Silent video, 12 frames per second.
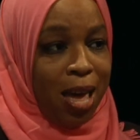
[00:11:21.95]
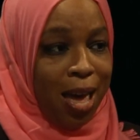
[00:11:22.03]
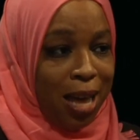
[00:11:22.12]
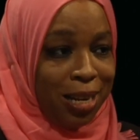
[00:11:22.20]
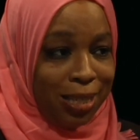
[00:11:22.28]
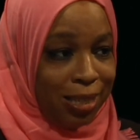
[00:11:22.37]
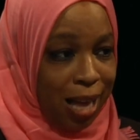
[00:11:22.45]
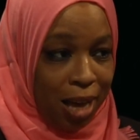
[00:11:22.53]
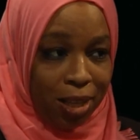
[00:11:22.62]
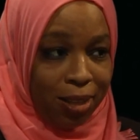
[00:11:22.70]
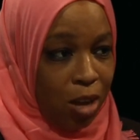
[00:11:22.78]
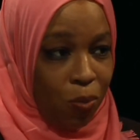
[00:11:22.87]
And it's not
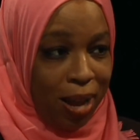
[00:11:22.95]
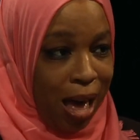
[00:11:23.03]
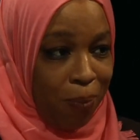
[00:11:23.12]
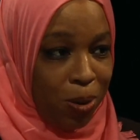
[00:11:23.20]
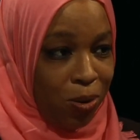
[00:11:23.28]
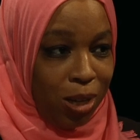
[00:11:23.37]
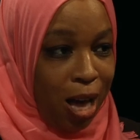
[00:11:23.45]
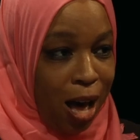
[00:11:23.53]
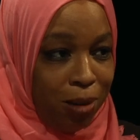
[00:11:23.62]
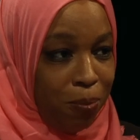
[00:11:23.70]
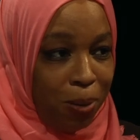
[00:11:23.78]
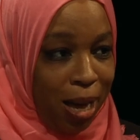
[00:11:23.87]
unlike what happened in
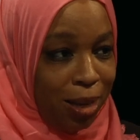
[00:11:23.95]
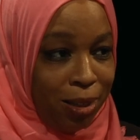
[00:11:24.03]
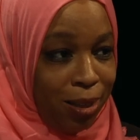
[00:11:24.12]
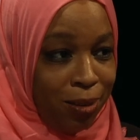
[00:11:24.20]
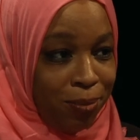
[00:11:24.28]
Columbine.